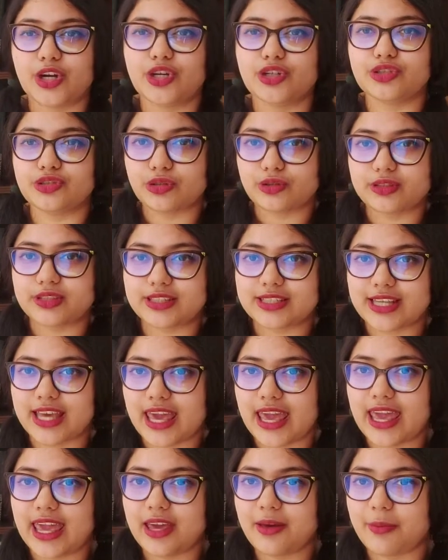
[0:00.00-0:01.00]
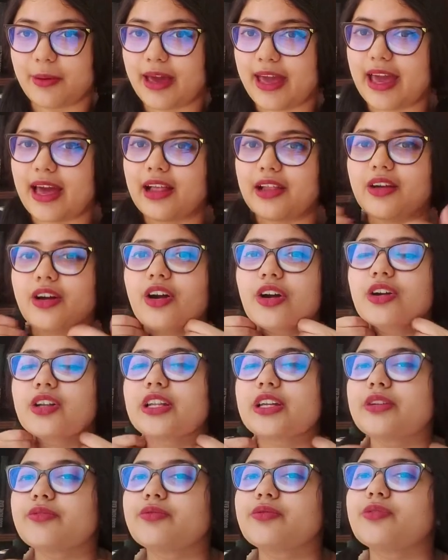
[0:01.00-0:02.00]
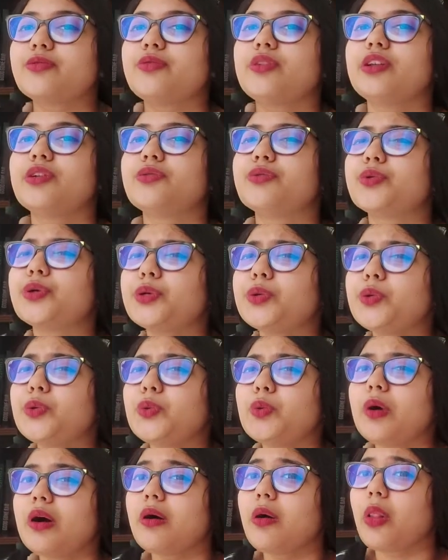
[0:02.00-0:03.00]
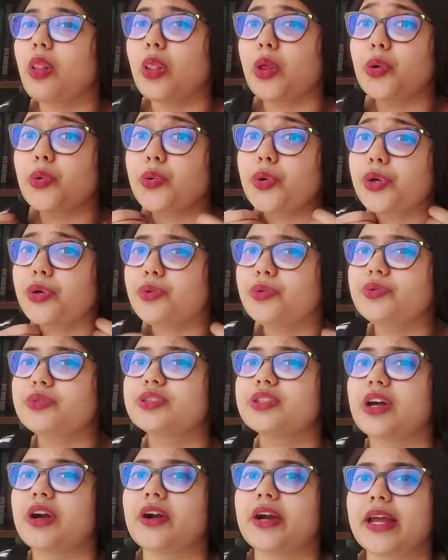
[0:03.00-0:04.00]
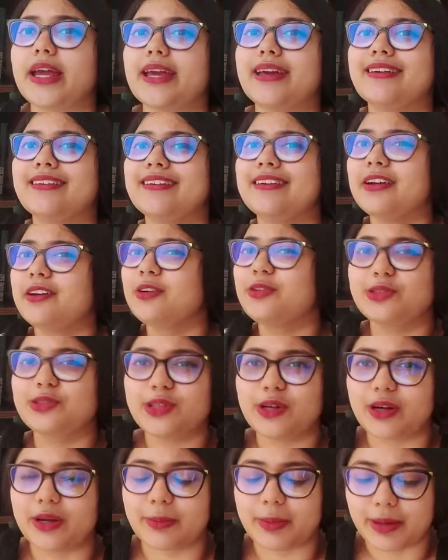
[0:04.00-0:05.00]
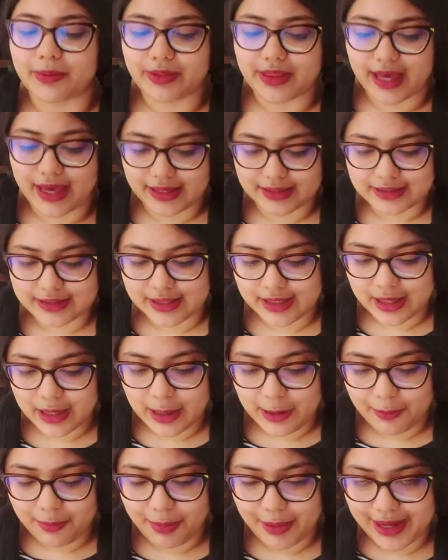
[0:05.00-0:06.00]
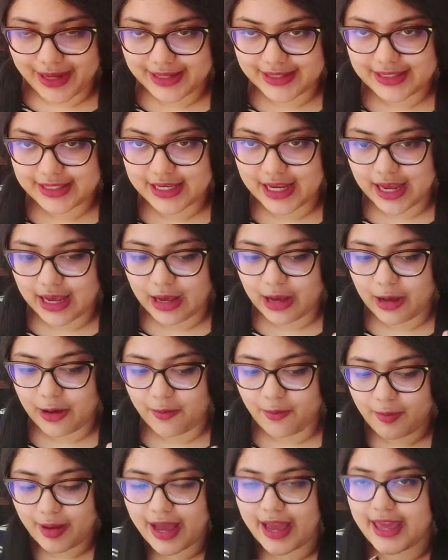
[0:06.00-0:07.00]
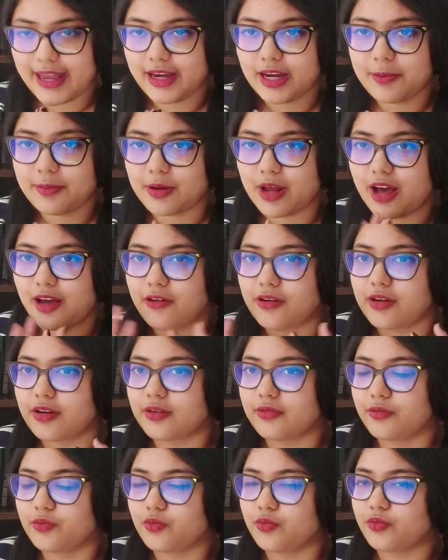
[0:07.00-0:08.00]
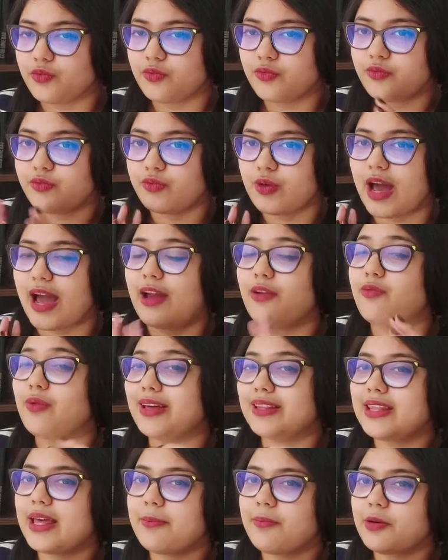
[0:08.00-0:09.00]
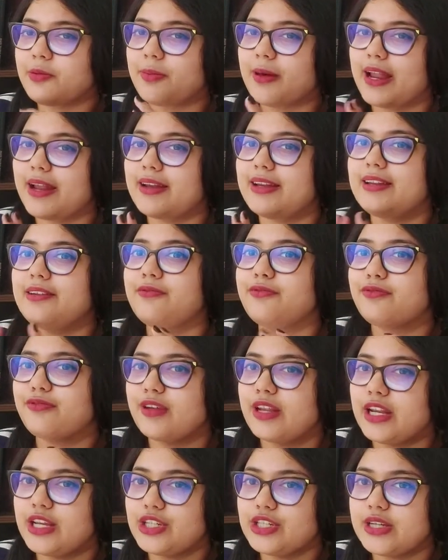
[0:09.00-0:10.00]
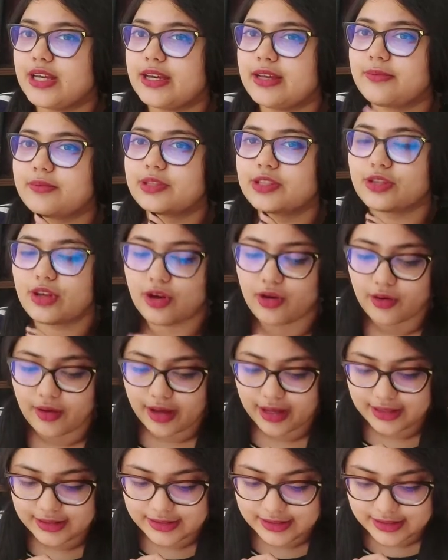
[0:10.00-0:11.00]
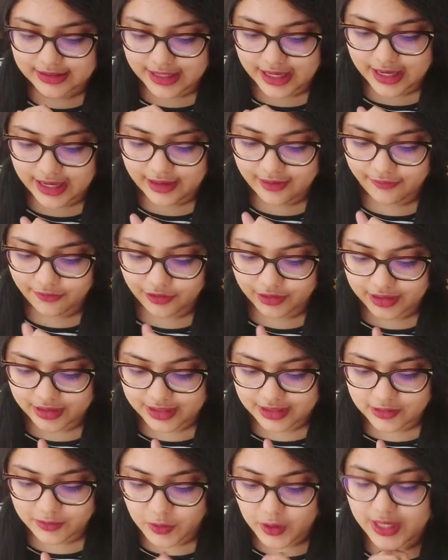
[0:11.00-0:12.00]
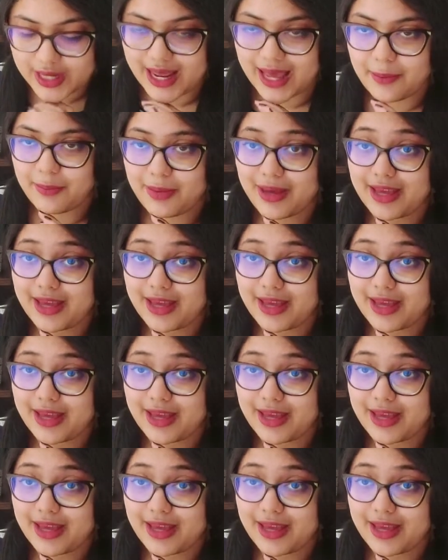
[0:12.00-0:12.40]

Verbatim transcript: Her Soul to Take by Har Harley Laroux. Laroux? Sorry. Sorry about that. But um, I ended up not... I read that book, but I didn't finish it, so instead, for this one, I